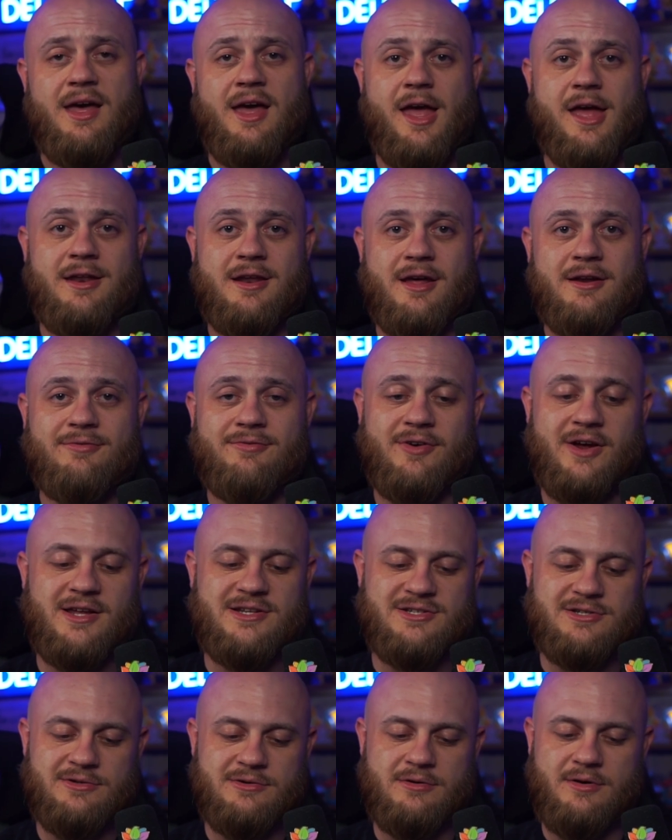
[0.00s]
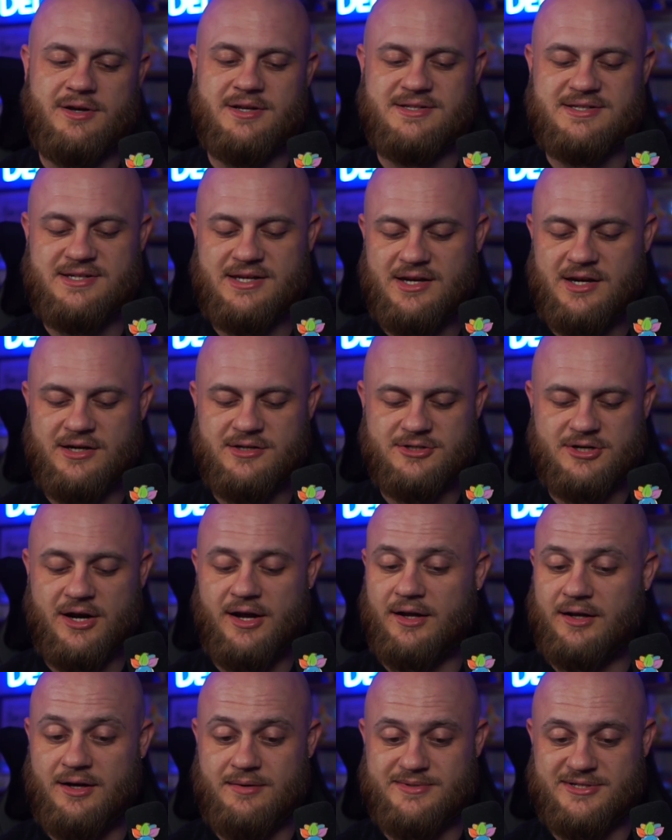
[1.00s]
and not afraid to concede and try
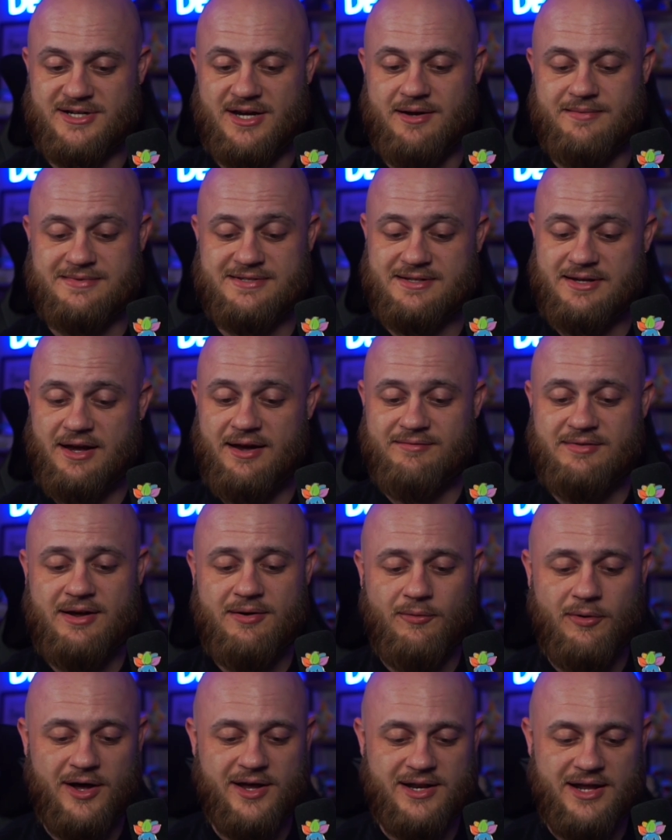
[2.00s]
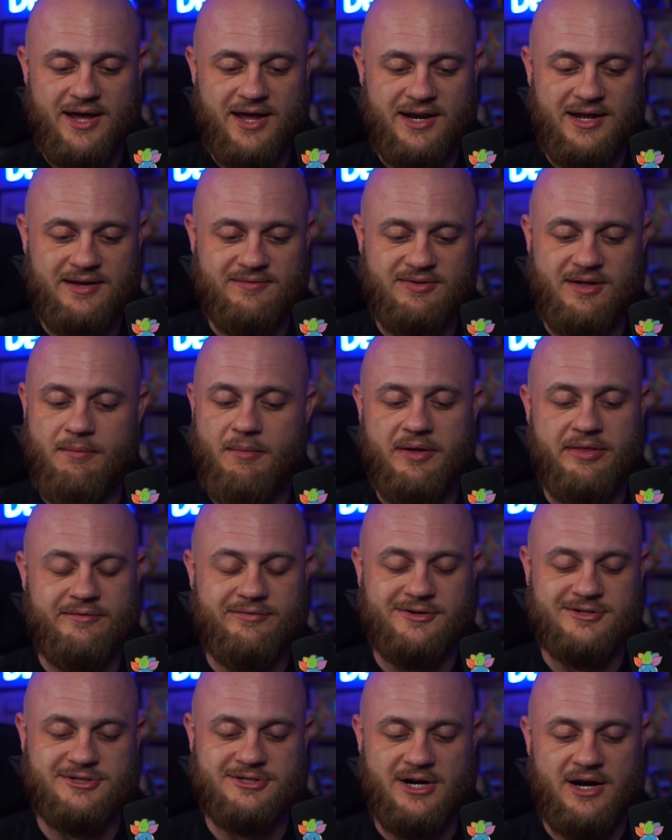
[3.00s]
a couple times. I've not won any of them on the
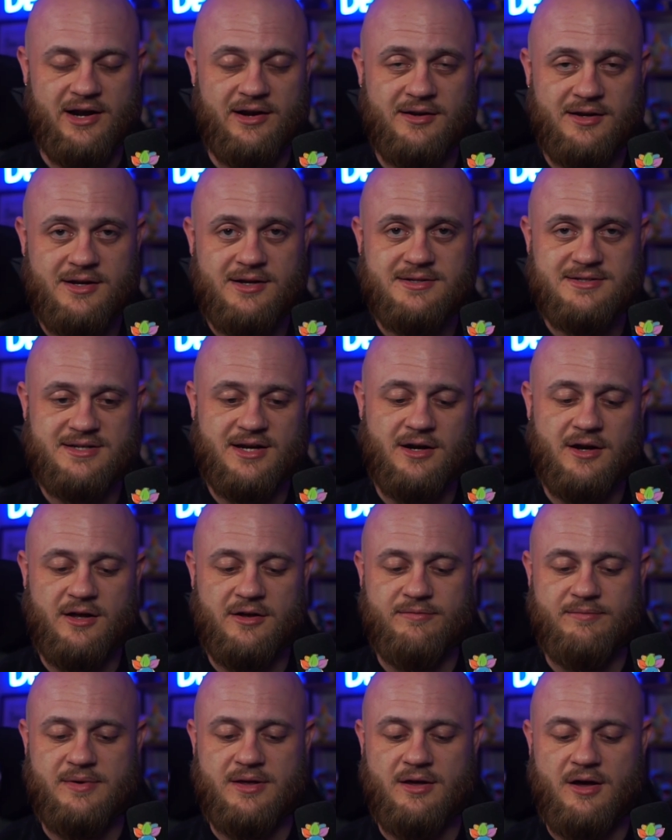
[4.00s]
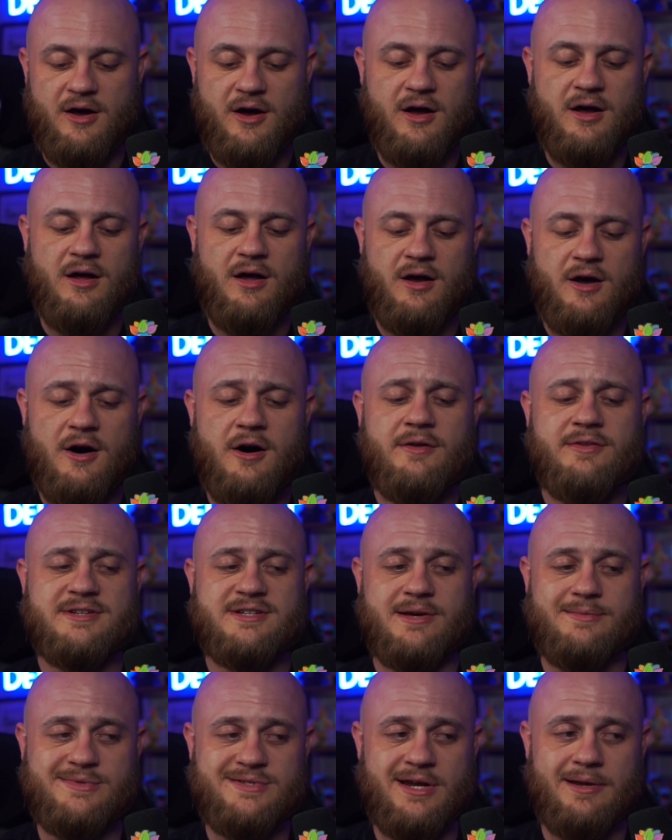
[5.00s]
first try. It's taken all the
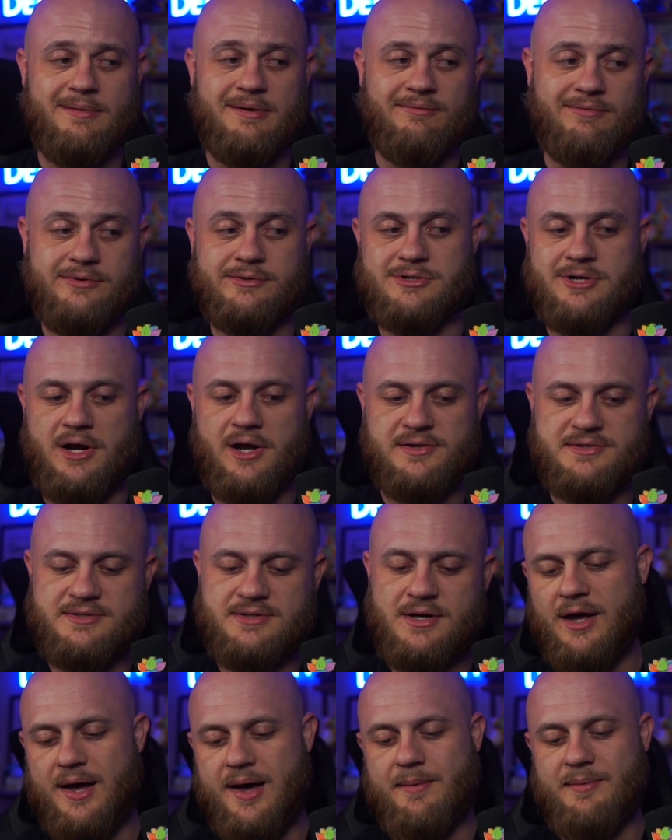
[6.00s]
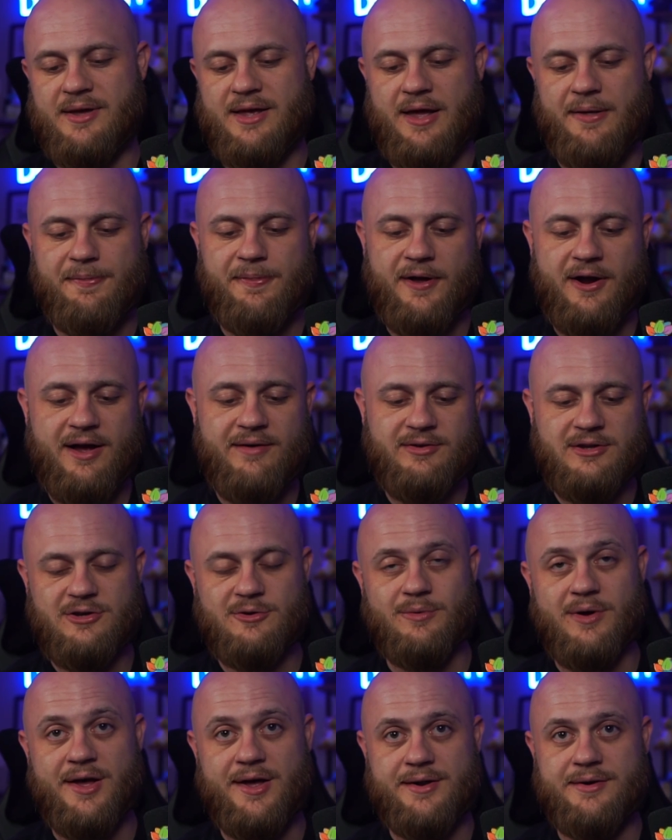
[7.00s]
time it's taken me a few tries. Again, they're having you
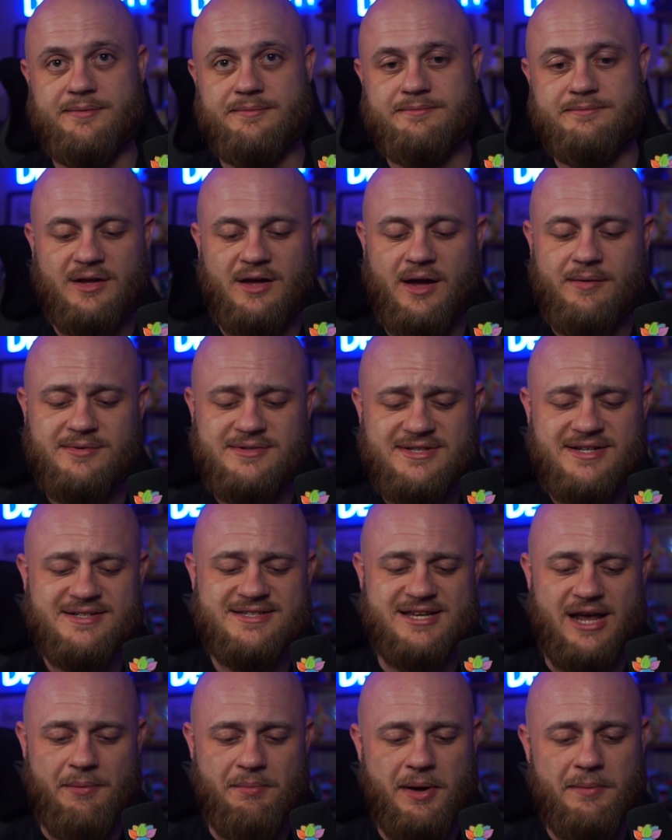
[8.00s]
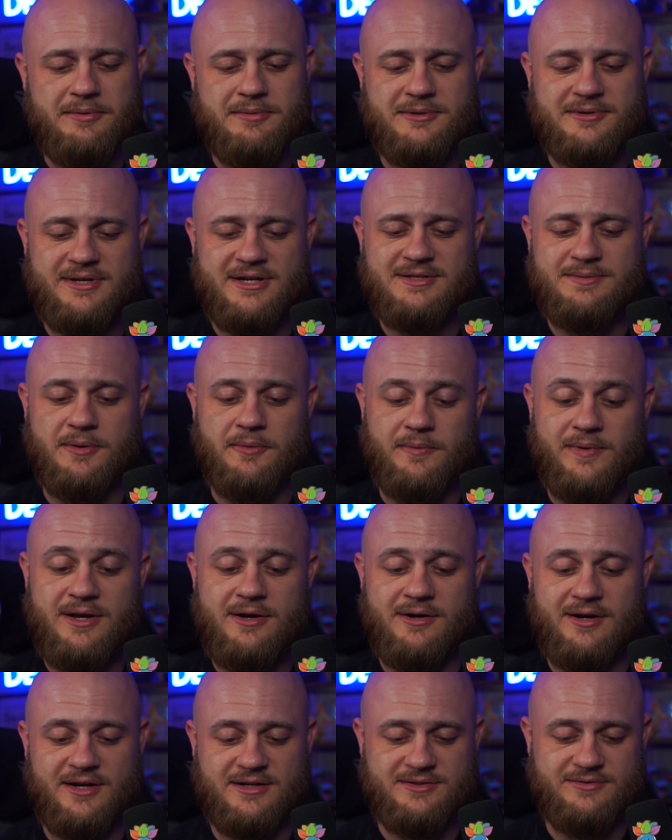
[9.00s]
run, I wouldn't say suboptimal decks, but
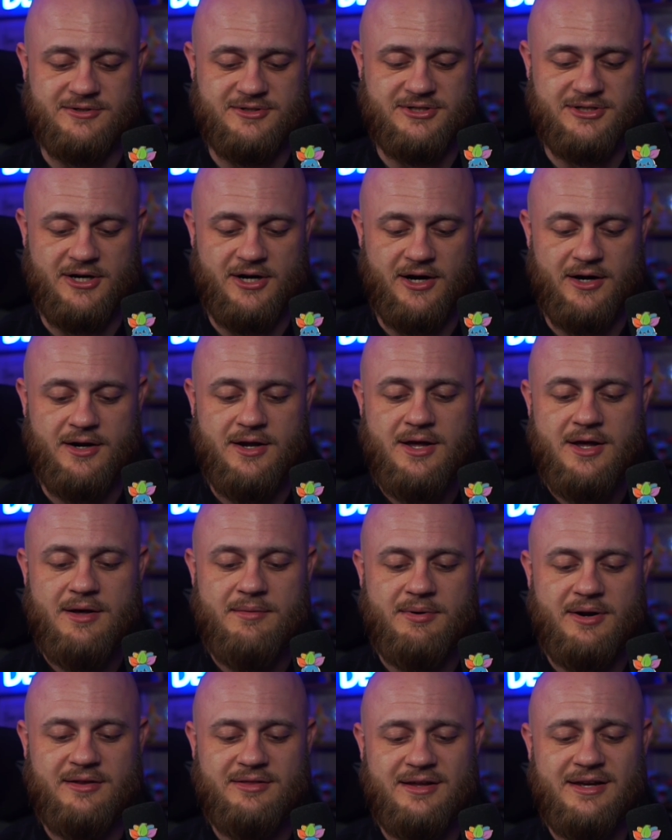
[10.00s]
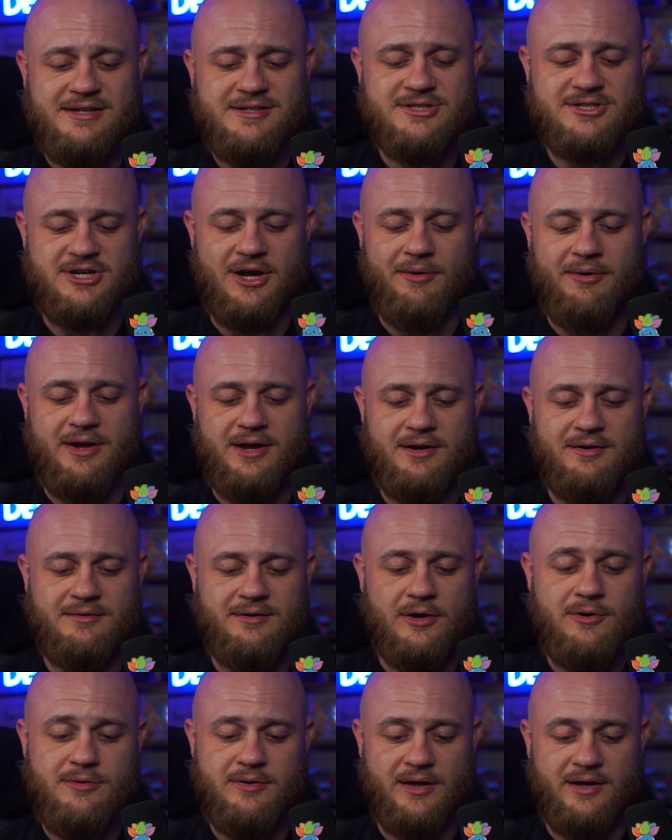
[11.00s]
weaker decks for sure. But I think it's showing,
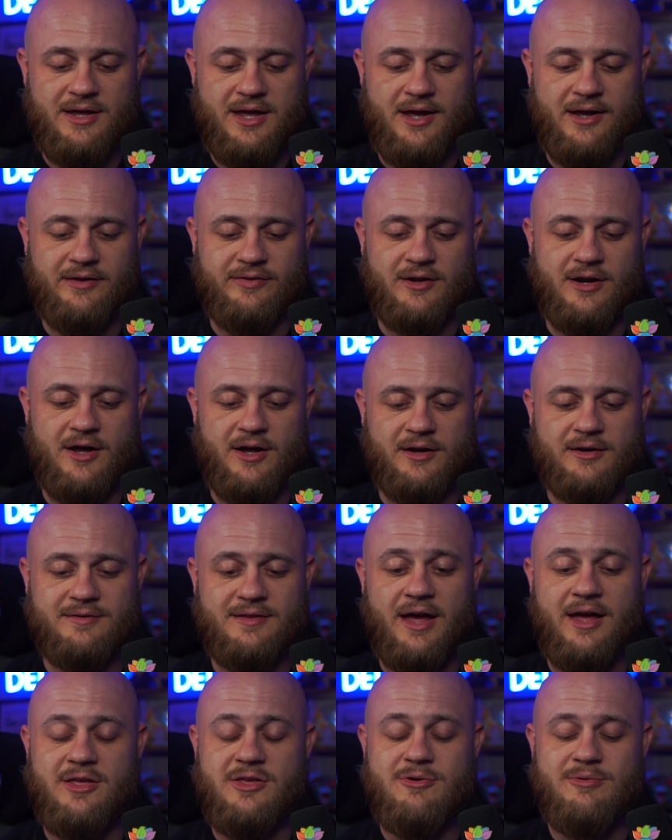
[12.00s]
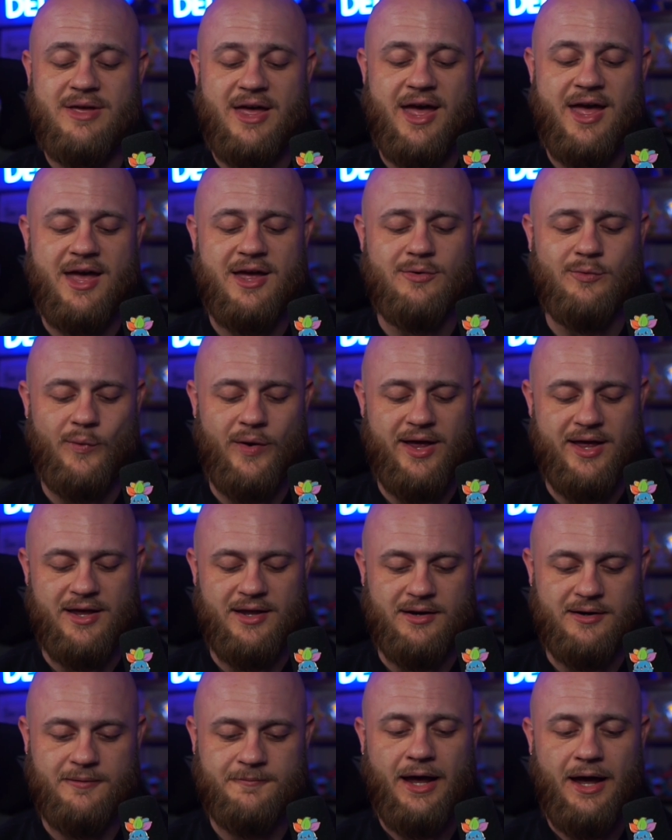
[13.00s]
ooh, I can't get the knock, that you can
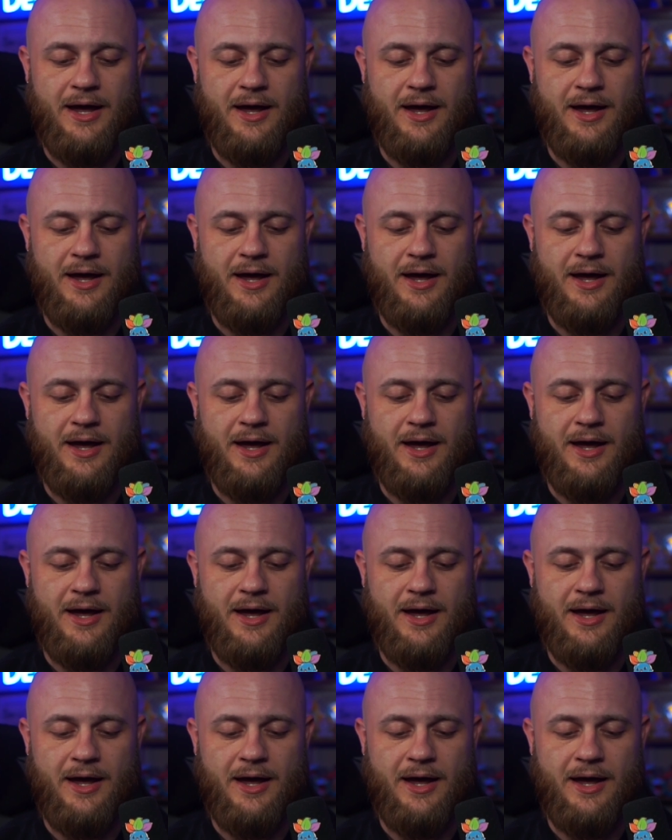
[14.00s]
win,